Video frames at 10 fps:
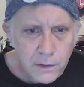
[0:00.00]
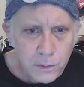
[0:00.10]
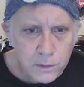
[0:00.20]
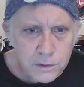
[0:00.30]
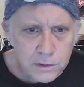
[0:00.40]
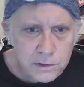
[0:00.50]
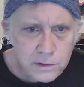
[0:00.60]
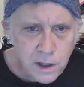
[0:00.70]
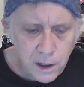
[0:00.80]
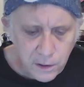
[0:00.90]
And there
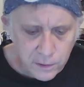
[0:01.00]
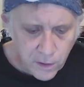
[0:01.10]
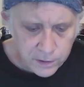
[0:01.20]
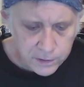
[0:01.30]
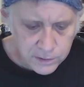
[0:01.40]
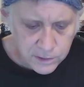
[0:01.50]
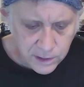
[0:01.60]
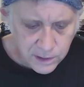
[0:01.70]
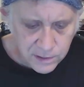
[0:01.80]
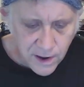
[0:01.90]
was a desire not
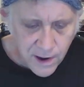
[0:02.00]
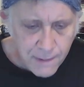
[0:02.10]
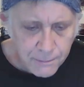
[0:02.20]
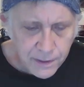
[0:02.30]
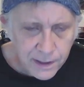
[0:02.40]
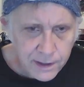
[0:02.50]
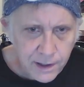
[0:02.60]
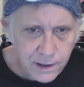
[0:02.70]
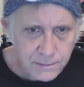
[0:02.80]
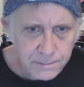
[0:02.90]
to see this
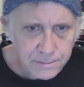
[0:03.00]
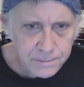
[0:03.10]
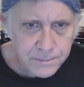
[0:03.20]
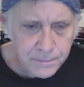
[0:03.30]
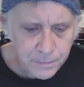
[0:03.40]
happen again.